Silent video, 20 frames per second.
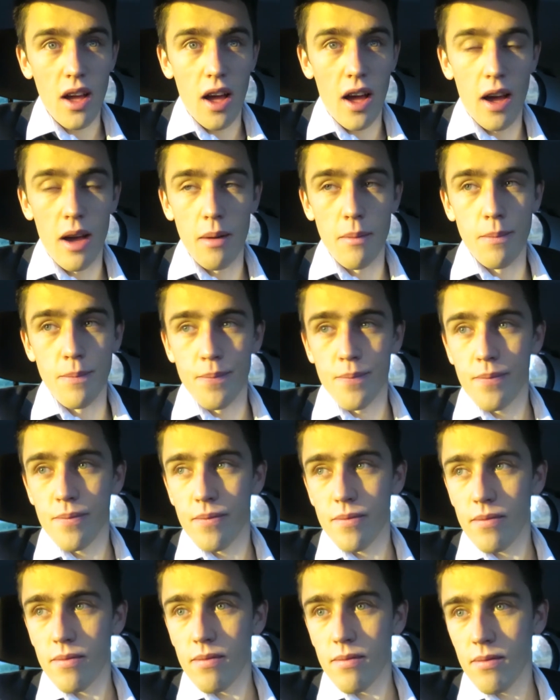Um,
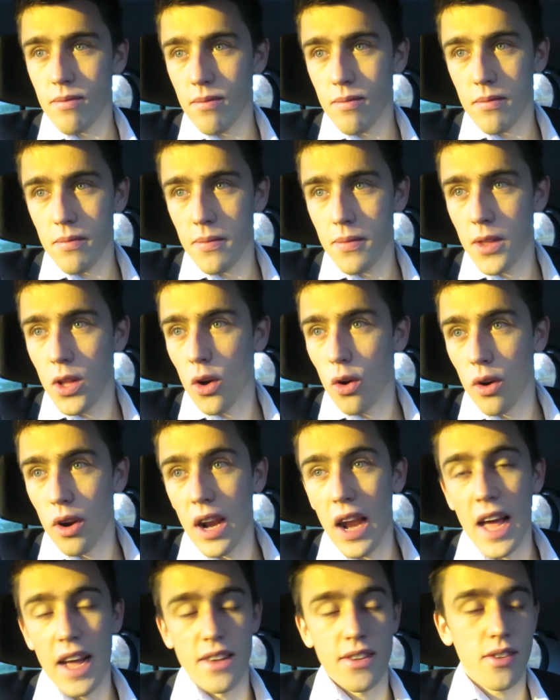
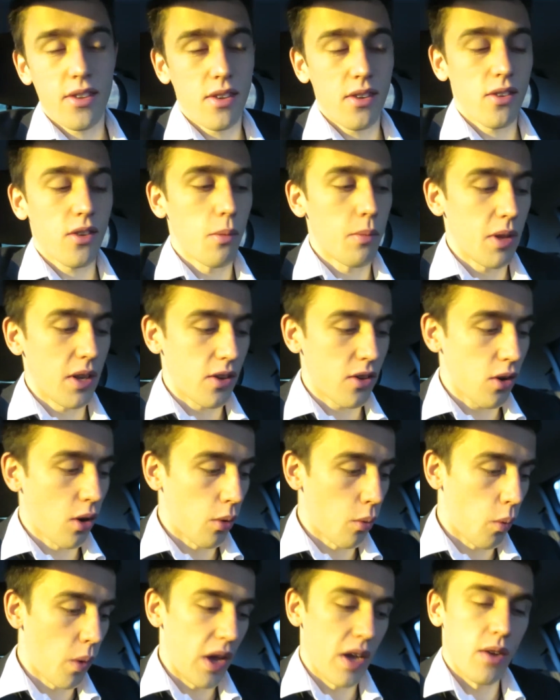Unless something's
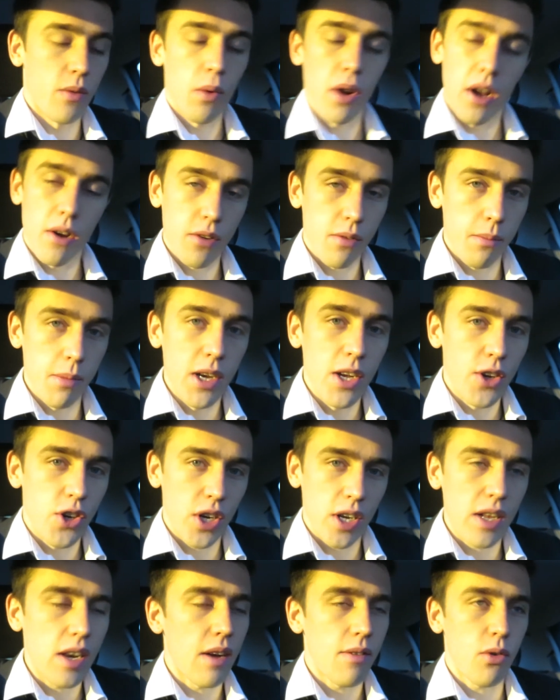gone weird when I was
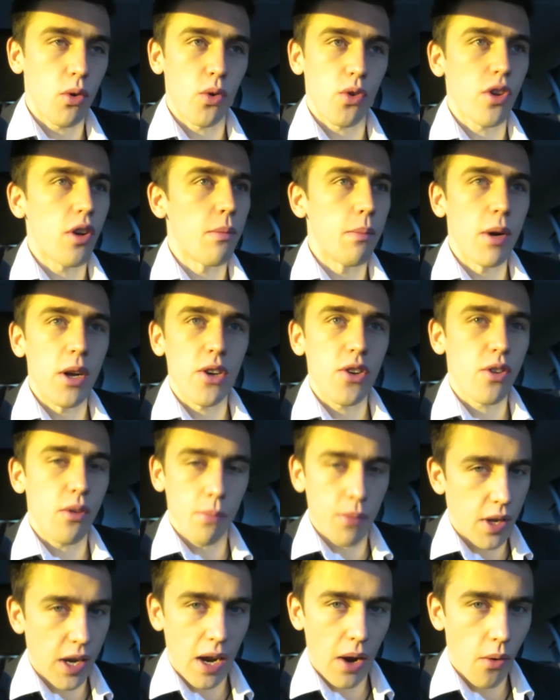merging and I've auto-merged
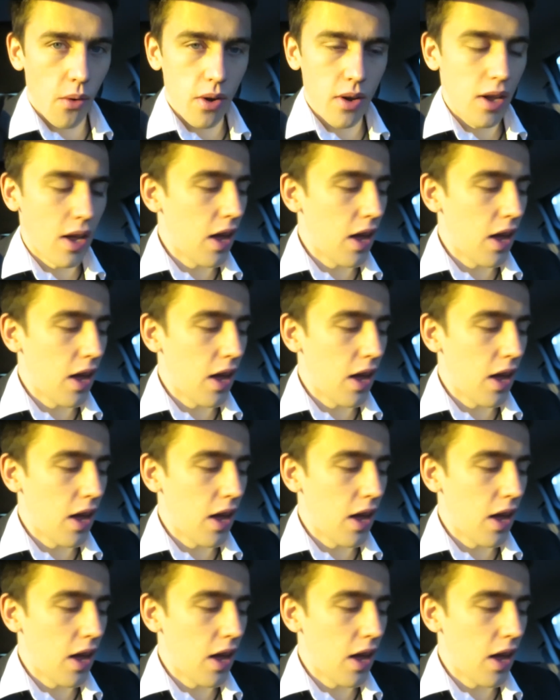something out.